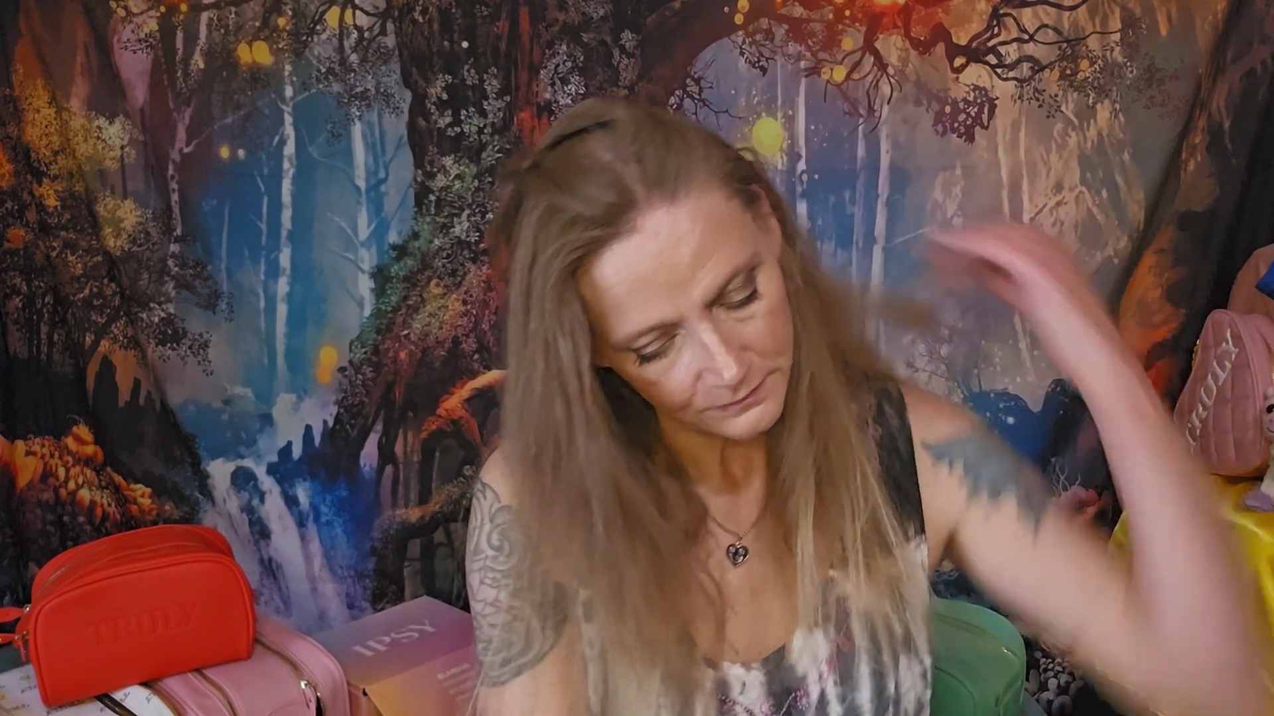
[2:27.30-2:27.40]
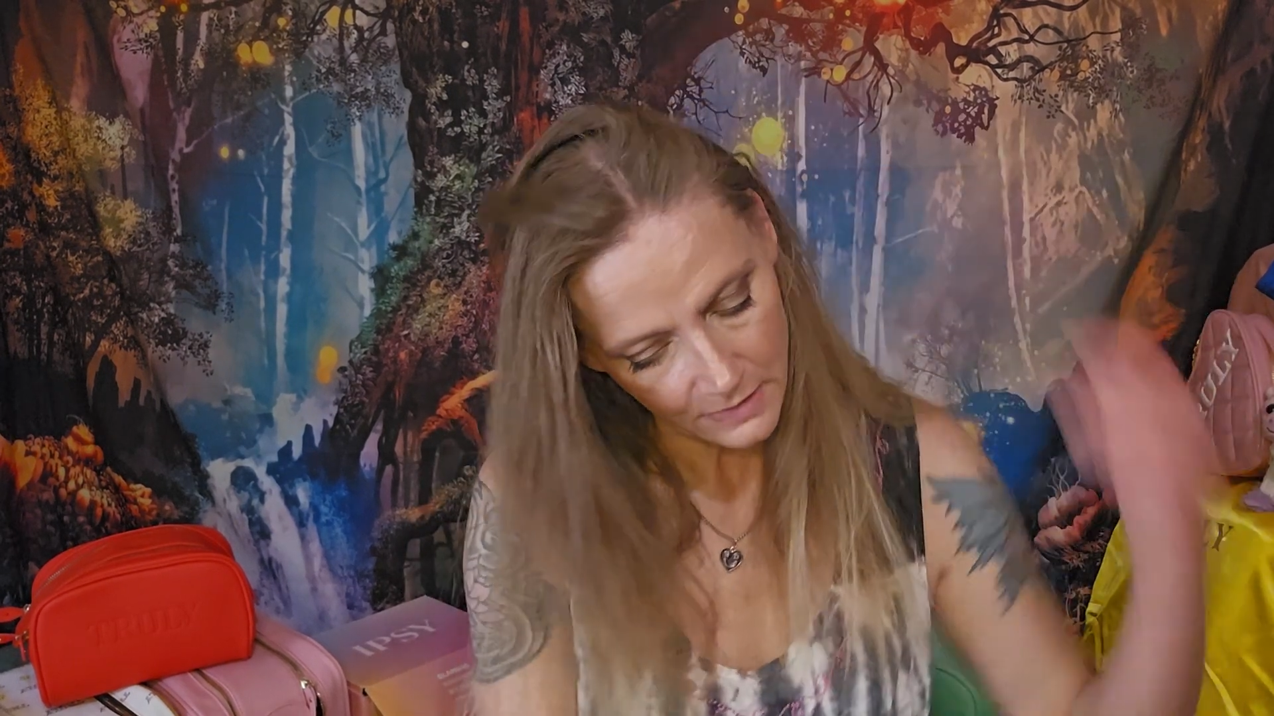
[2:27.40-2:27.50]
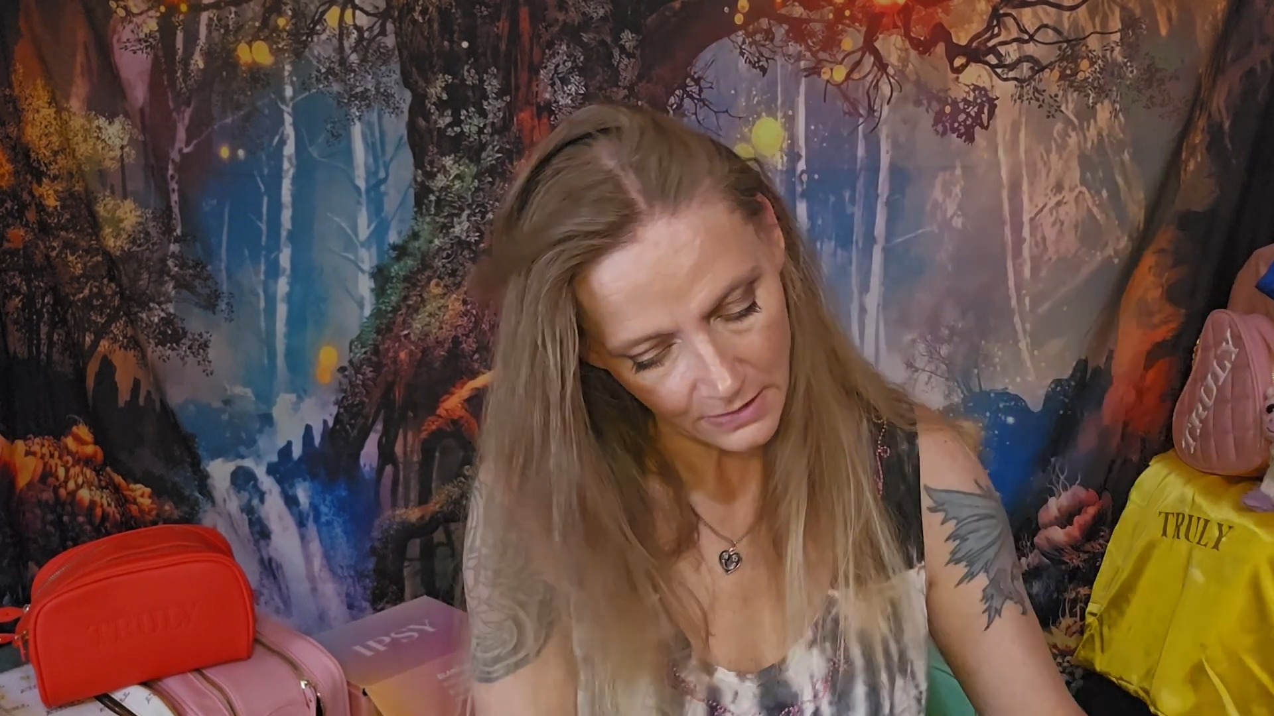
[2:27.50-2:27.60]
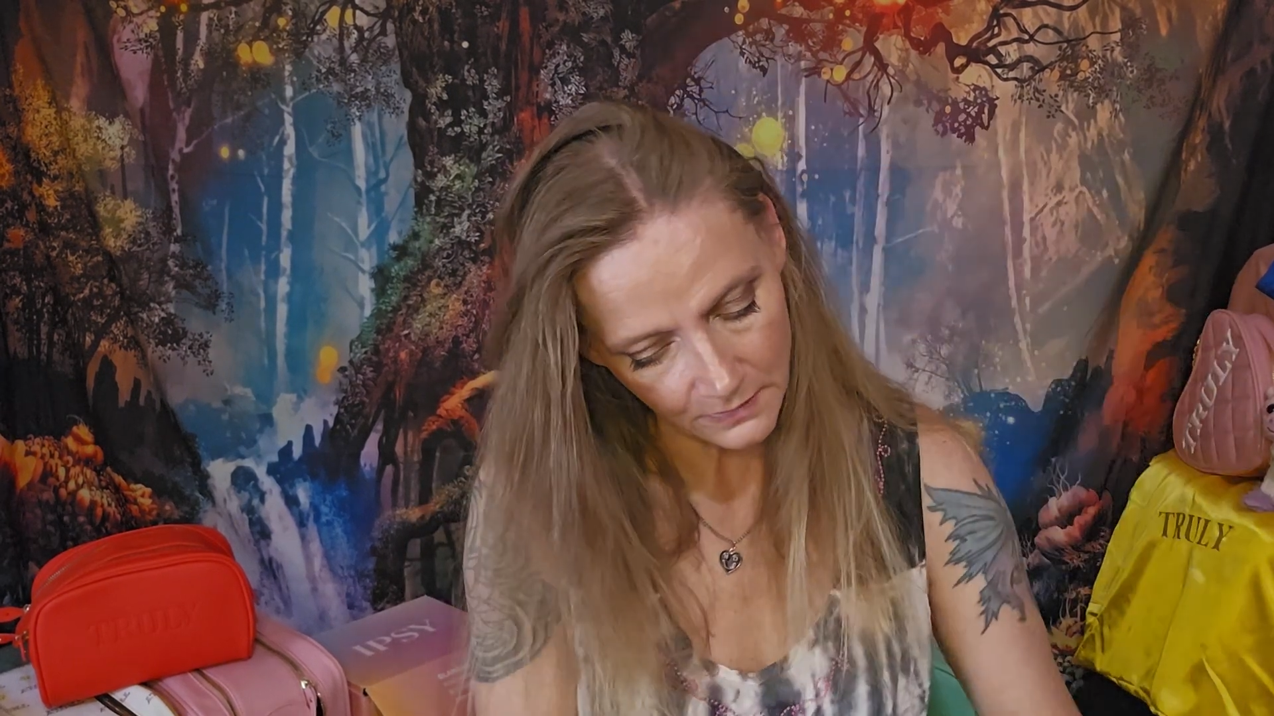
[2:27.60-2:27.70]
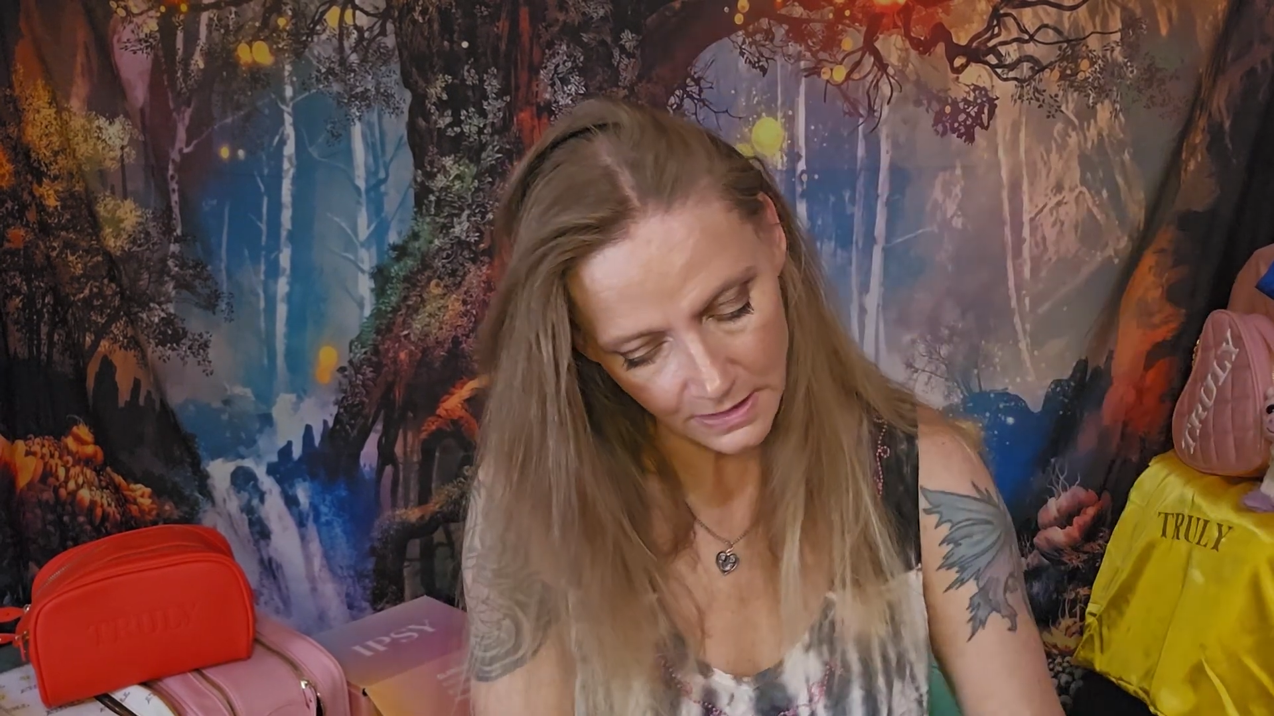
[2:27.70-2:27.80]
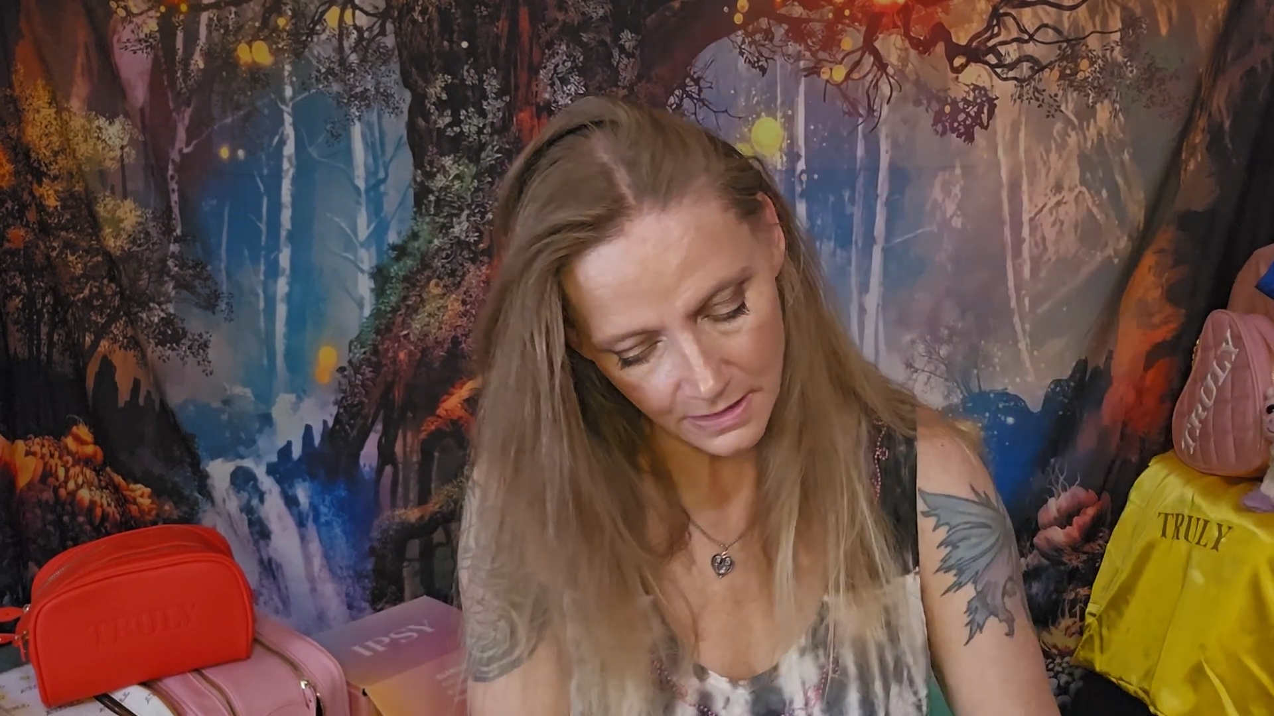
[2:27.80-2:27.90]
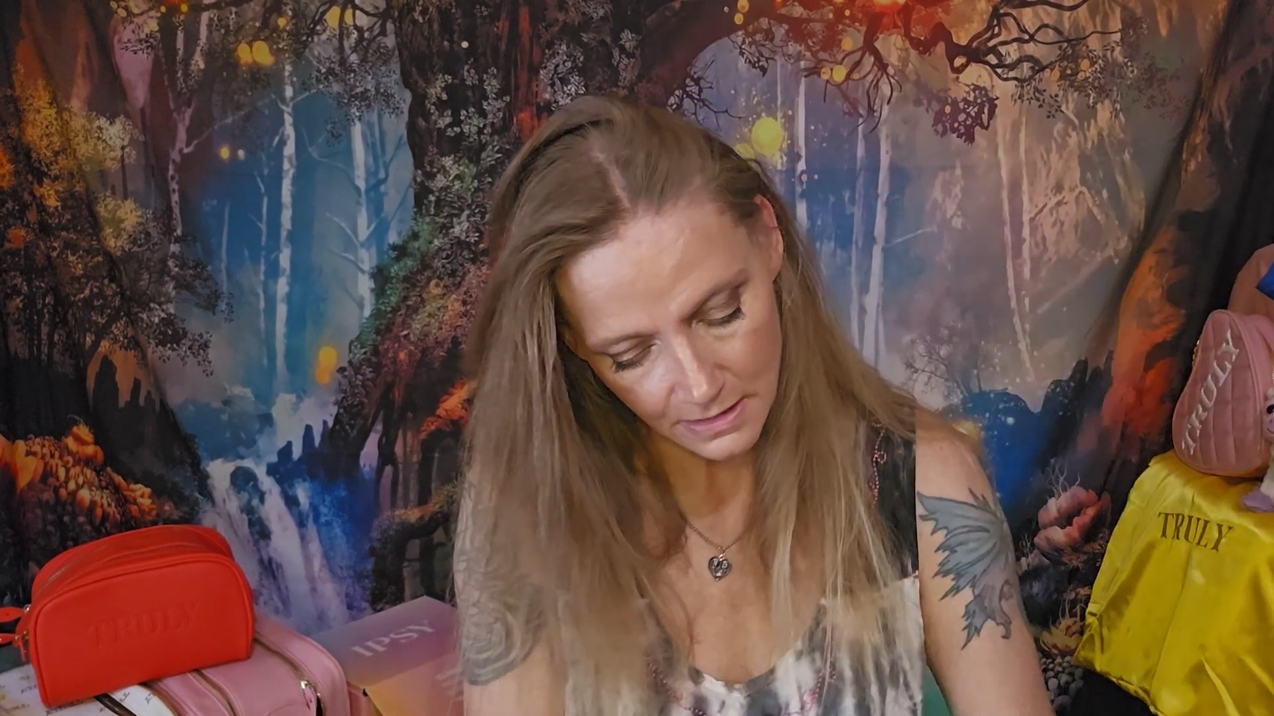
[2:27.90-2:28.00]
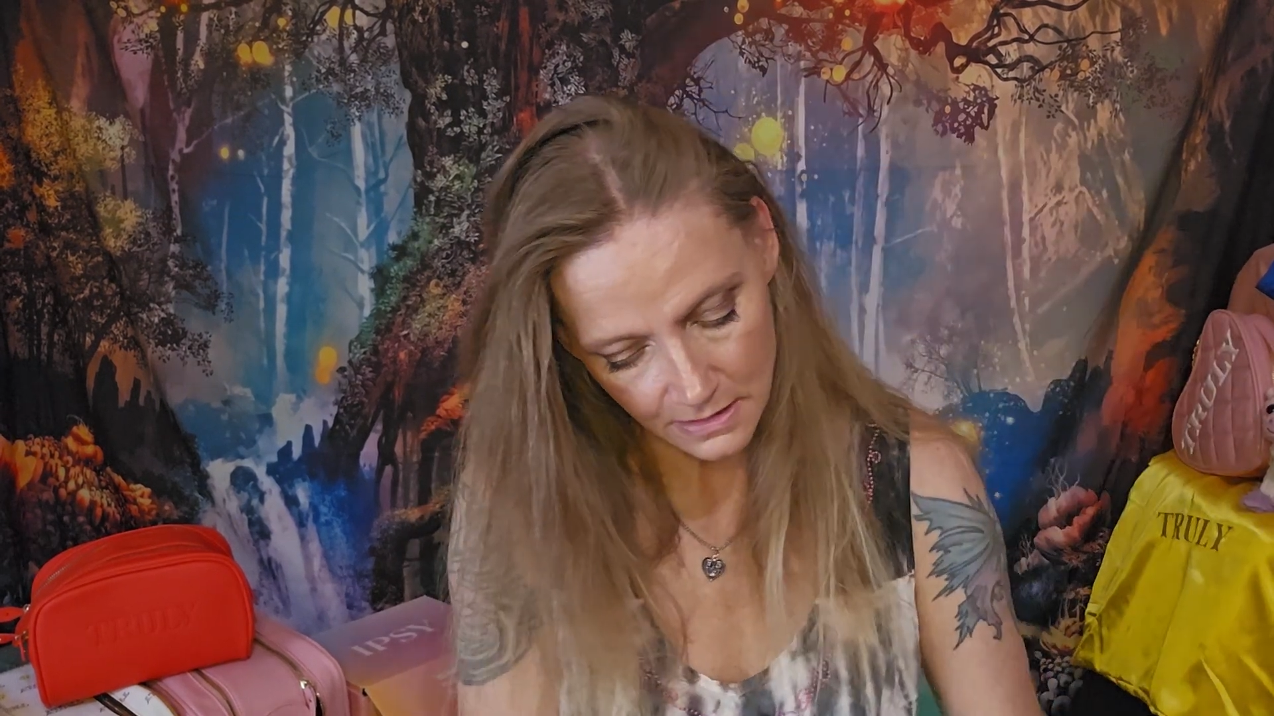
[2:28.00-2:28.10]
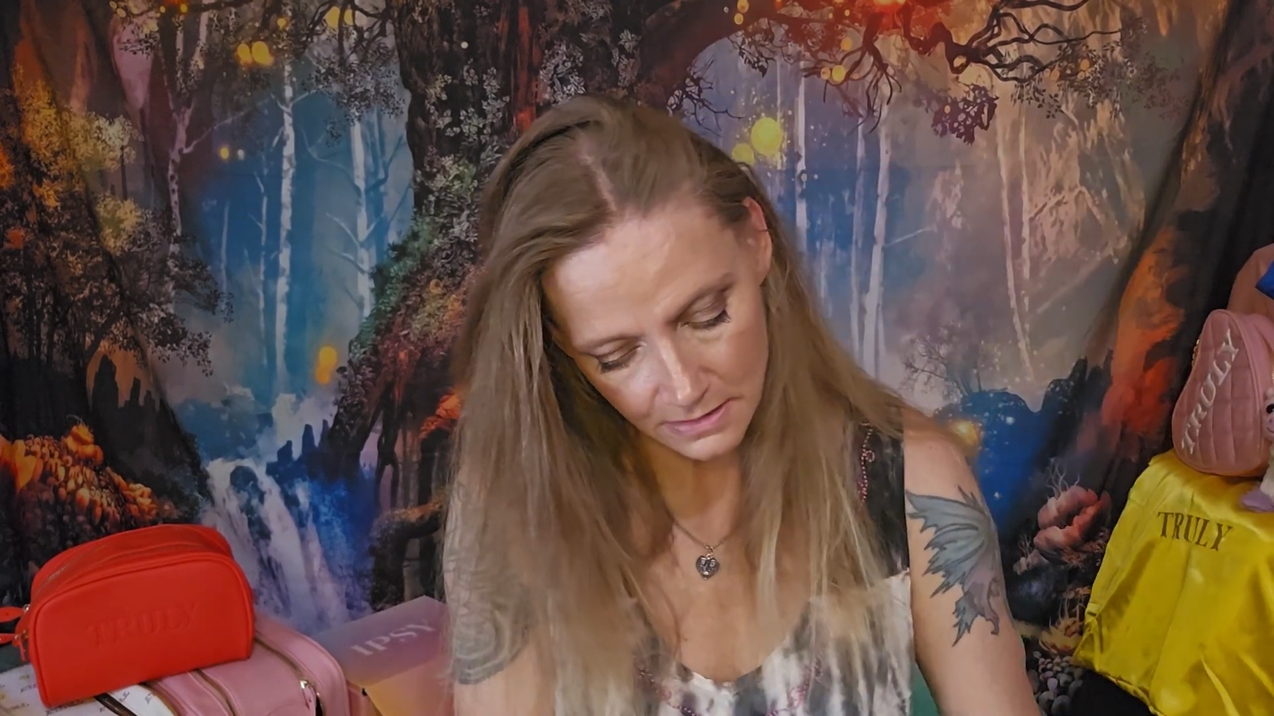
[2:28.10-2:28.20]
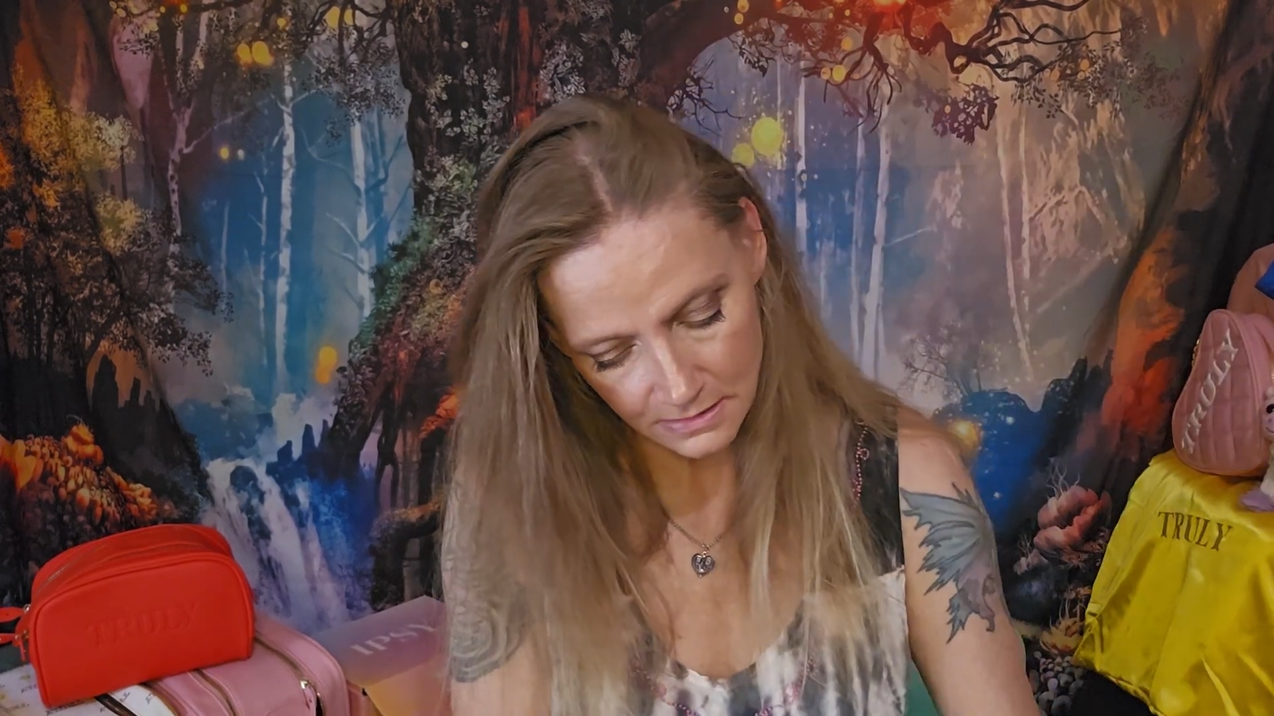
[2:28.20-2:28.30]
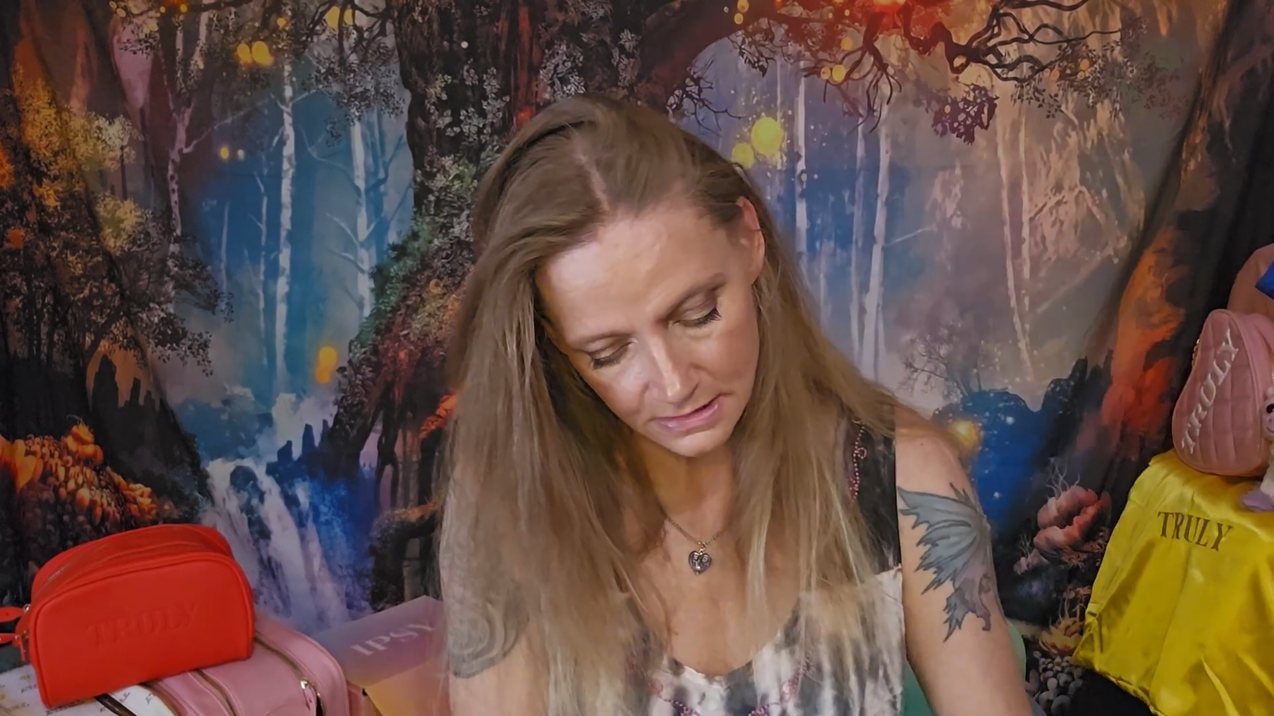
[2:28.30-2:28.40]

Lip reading: Okay,